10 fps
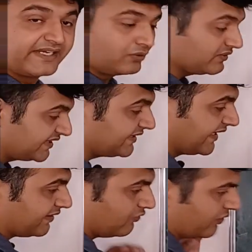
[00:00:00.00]
try to see
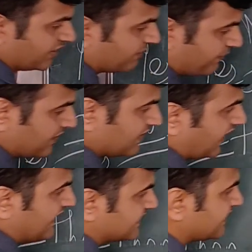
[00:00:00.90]
that. Okay, the
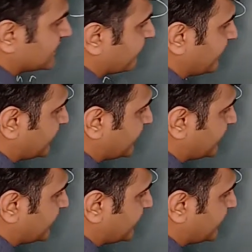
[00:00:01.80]
answer is very